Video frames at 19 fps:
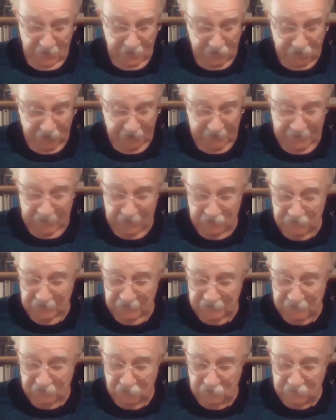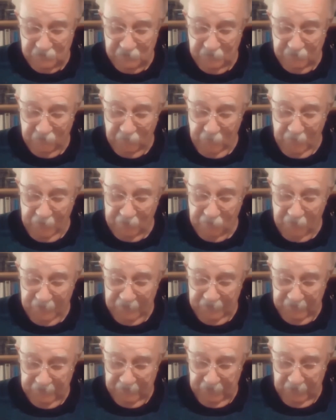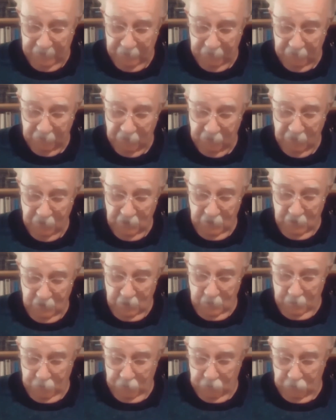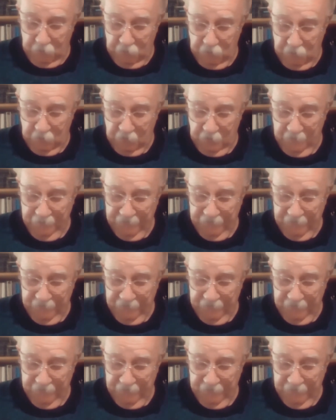Just how she stalks over my writing table. Purr.